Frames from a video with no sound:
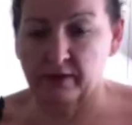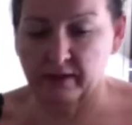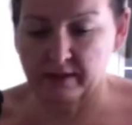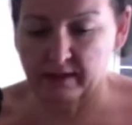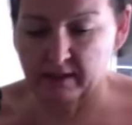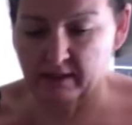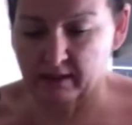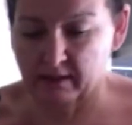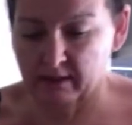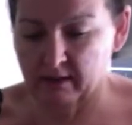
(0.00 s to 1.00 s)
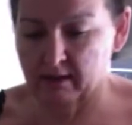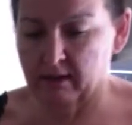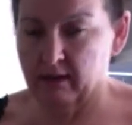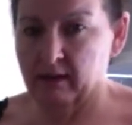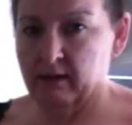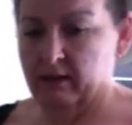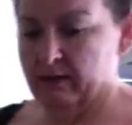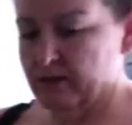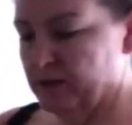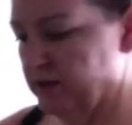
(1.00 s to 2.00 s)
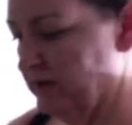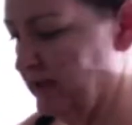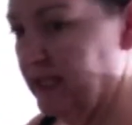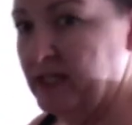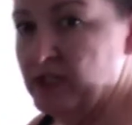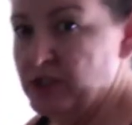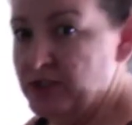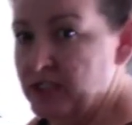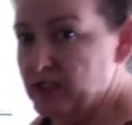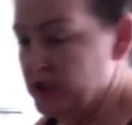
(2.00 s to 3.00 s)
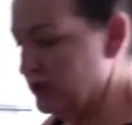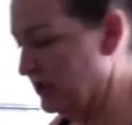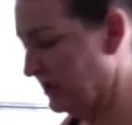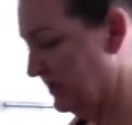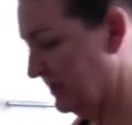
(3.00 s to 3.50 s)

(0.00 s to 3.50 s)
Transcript: it to the quiche dish.